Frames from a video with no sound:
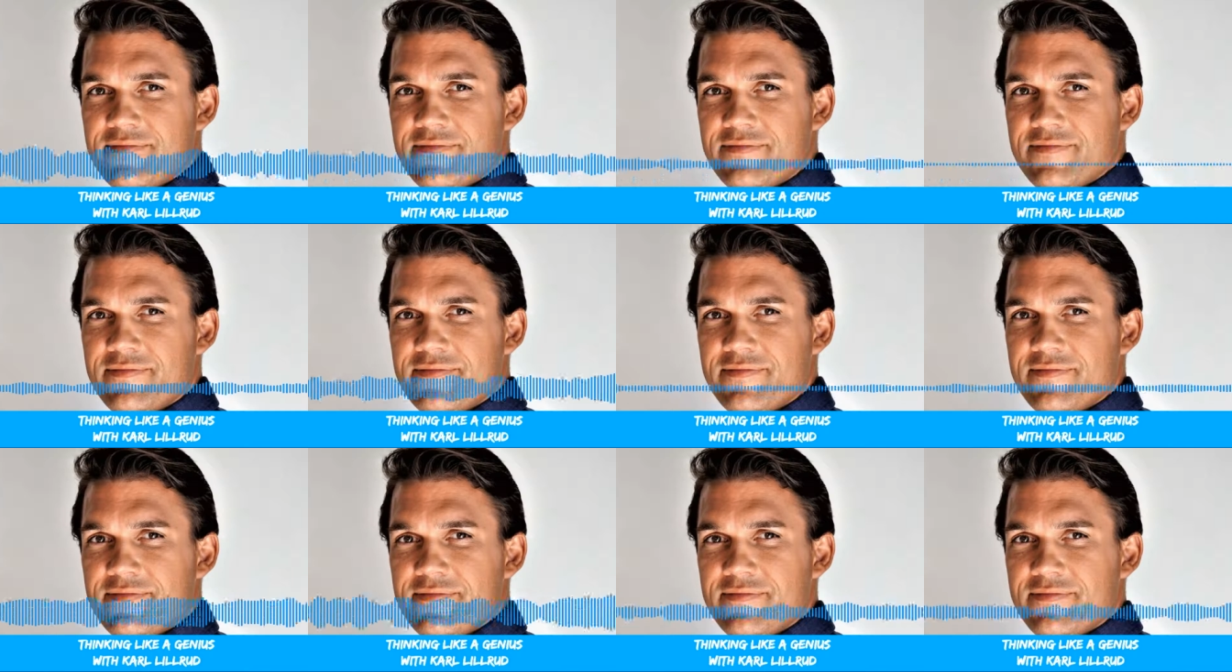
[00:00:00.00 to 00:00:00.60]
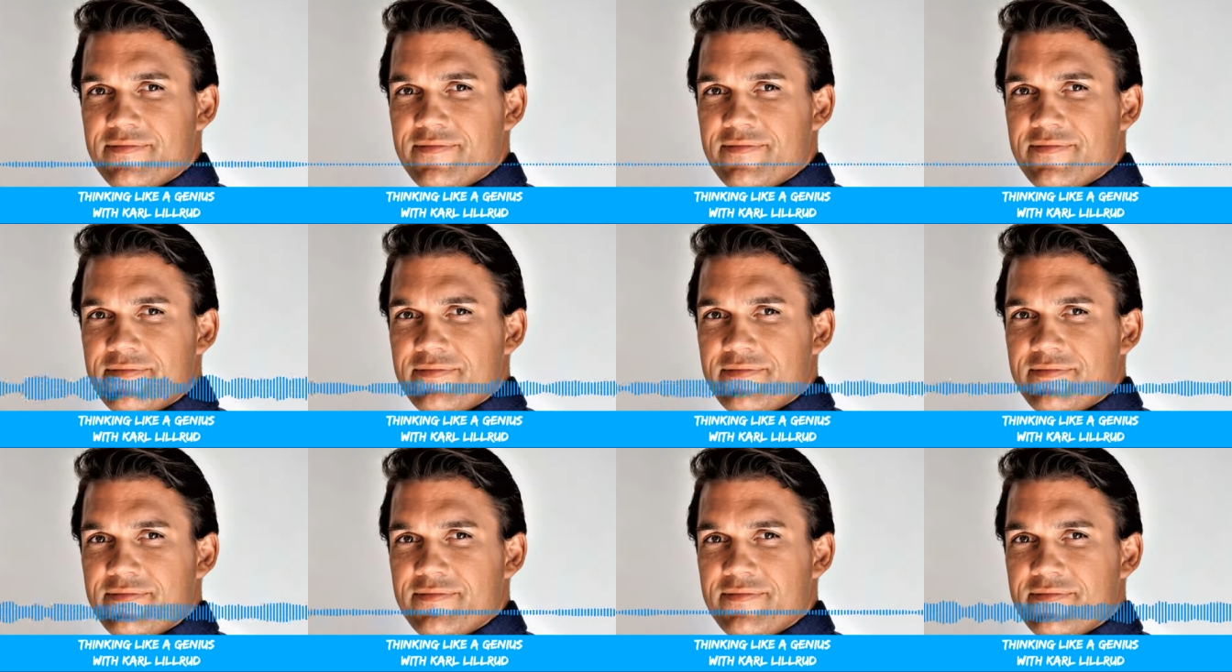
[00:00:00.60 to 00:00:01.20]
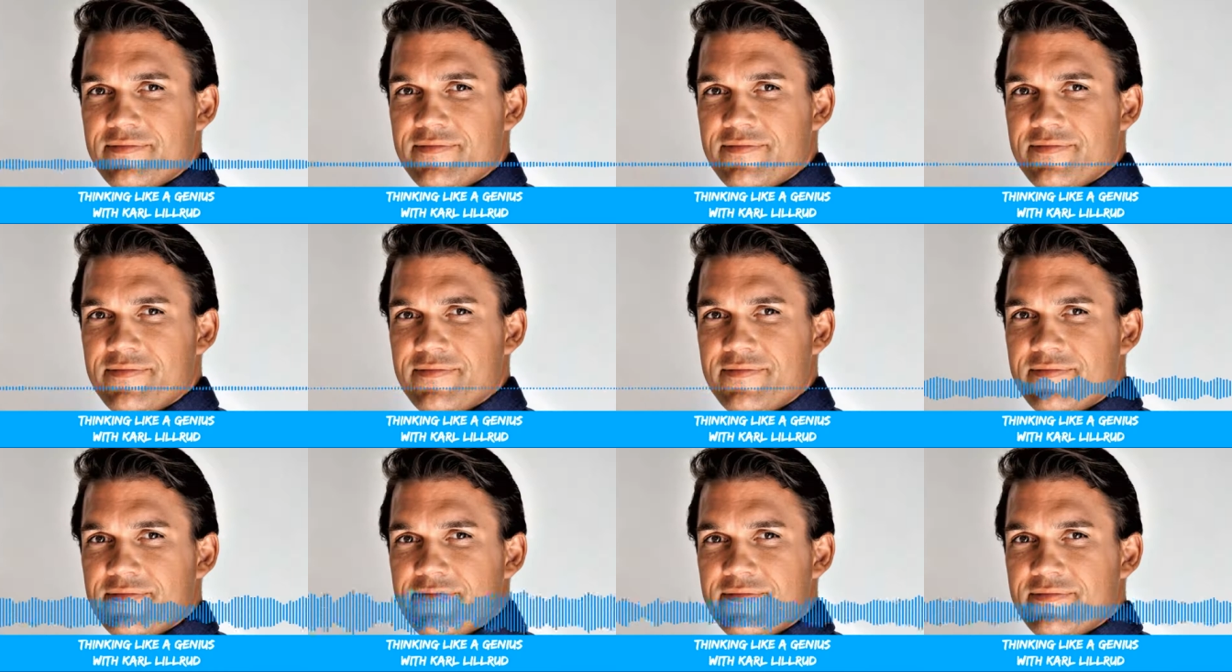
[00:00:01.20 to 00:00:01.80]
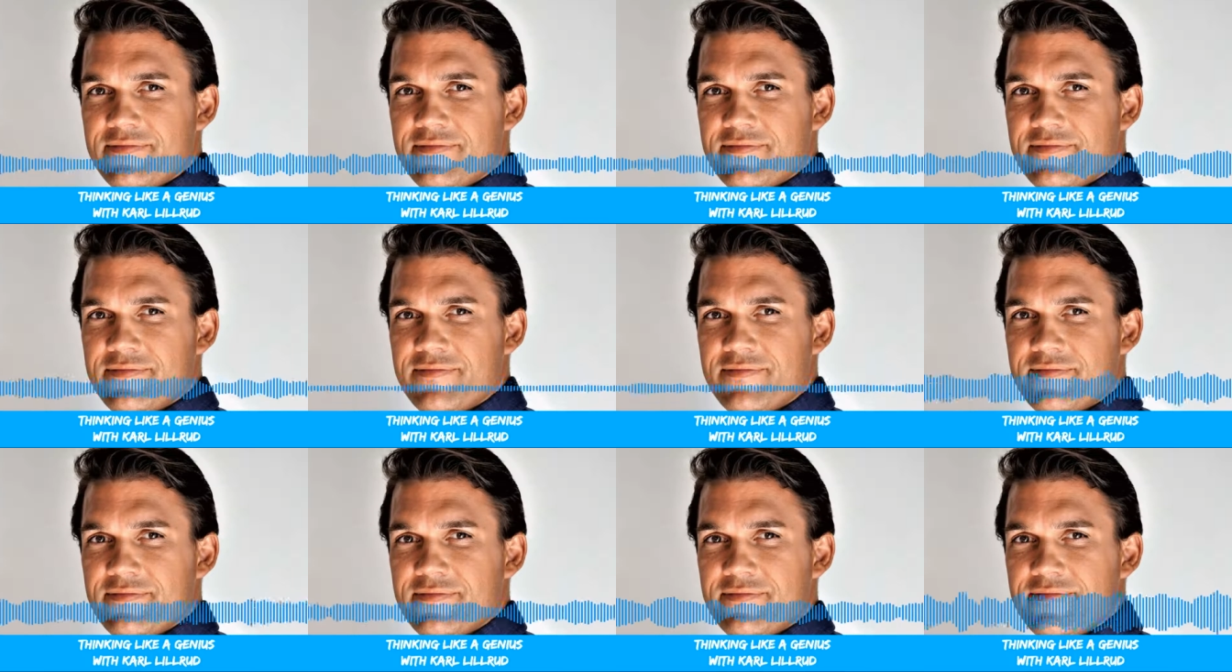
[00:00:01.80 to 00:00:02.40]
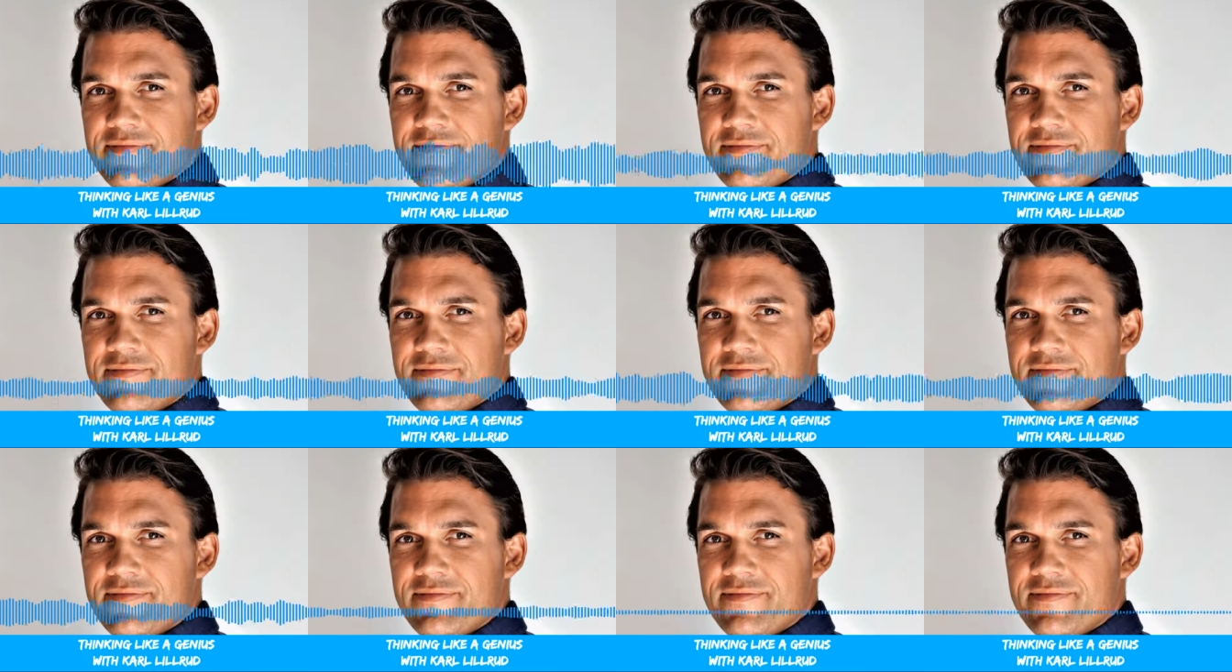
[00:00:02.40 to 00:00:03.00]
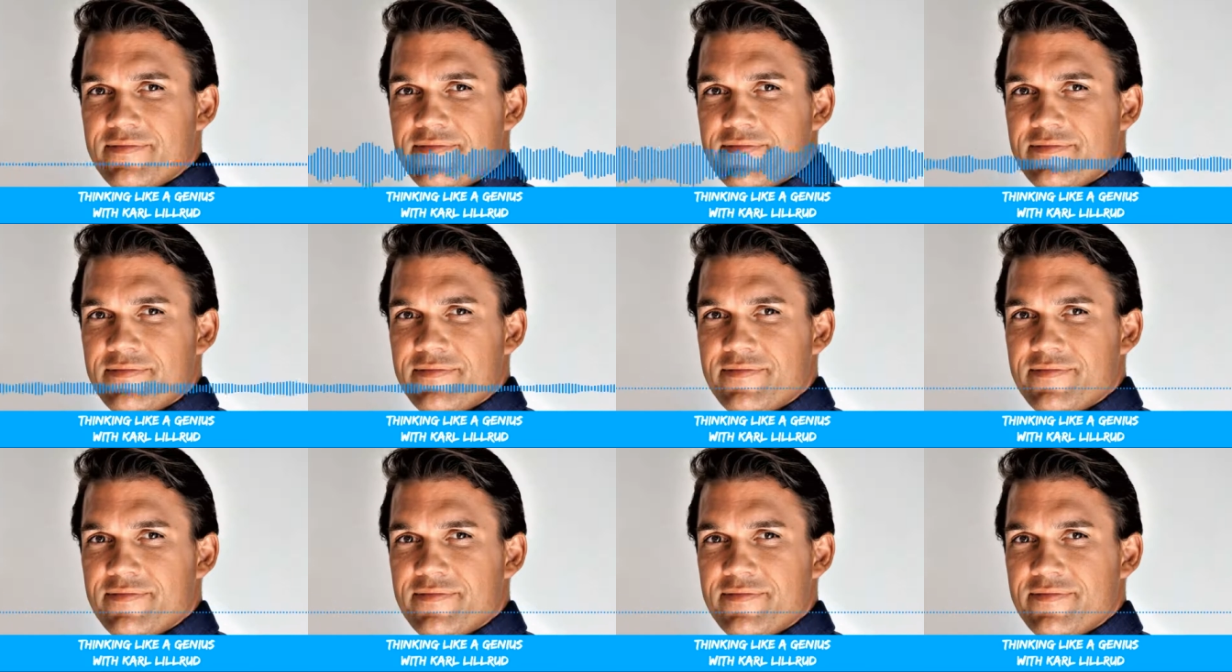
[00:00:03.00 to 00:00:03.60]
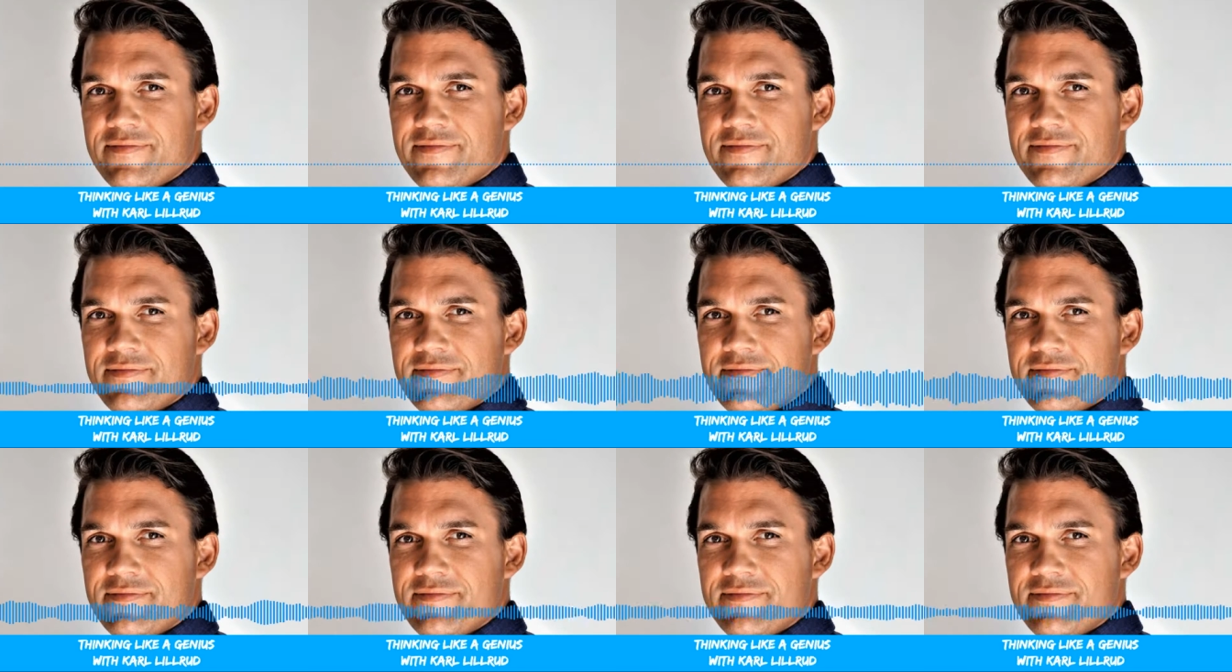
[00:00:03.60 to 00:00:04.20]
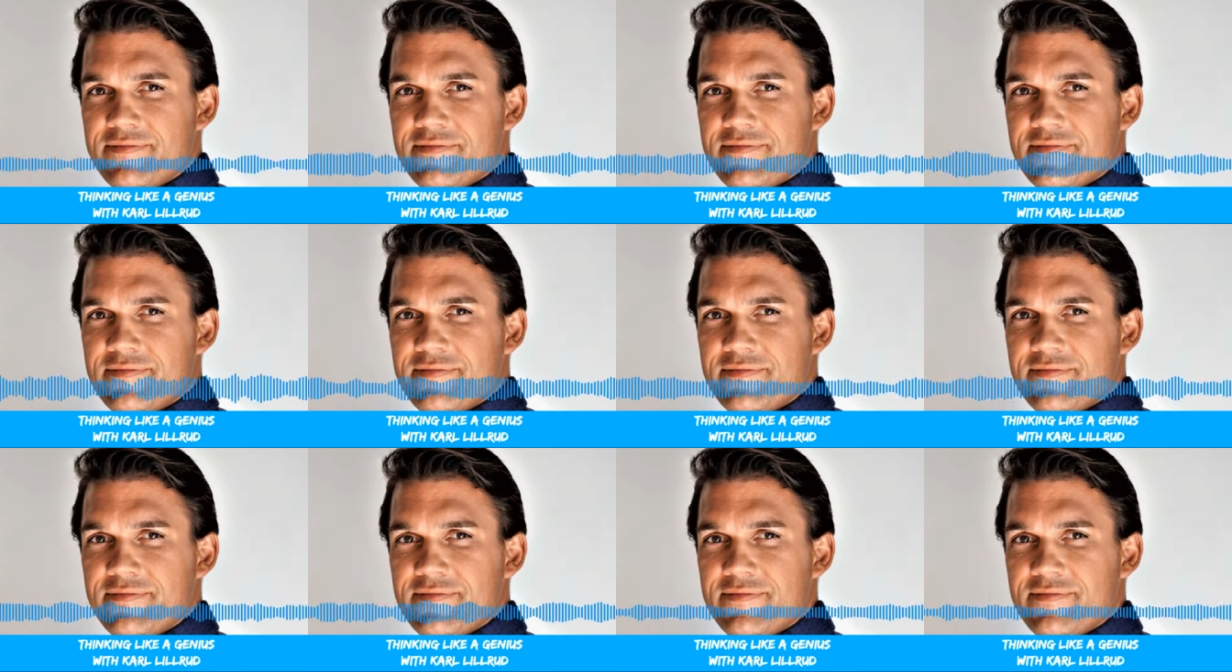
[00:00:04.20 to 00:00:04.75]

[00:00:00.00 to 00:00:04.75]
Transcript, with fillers: and I needed uh, some time away from from uh,